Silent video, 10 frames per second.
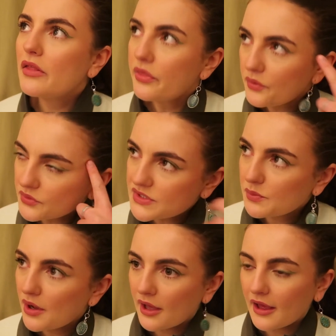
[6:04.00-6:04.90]
thoughts
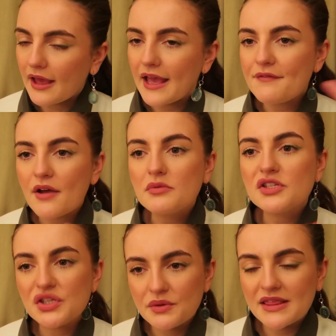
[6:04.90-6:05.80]
were, if I was
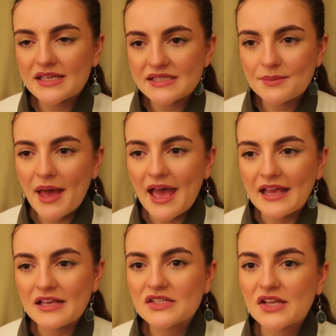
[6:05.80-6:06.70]
doing this
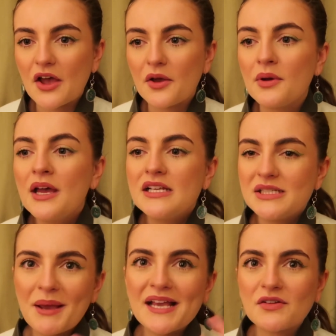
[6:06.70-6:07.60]
debate, so
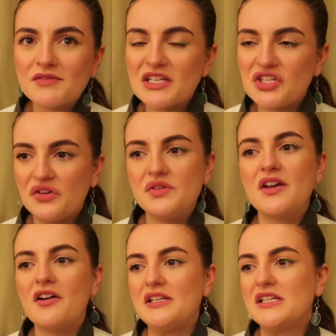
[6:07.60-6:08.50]
debate is obviously
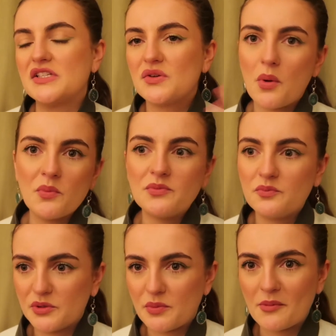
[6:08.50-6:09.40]
two-sided, someone
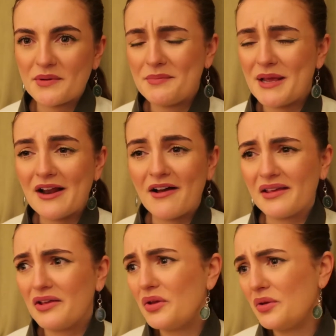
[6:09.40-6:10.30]
would probably be
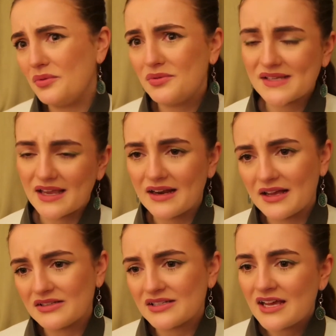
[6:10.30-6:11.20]
like, ooh,
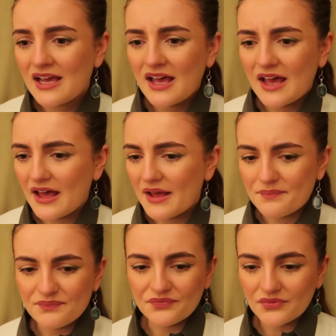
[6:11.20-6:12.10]
secondhand
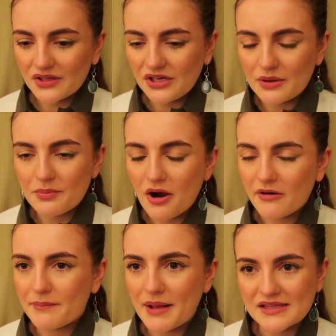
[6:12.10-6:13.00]
you know, bra
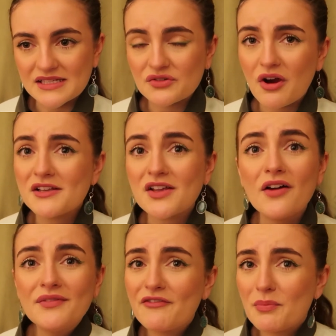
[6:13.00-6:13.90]
and pants is gross.
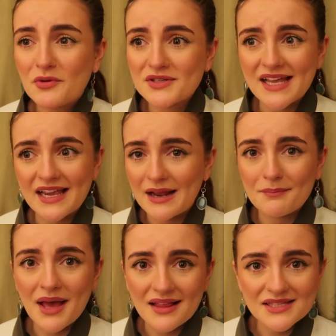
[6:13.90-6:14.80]
I've never bought secondhand
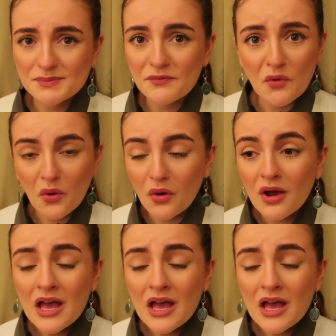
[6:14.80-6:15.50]
pants before,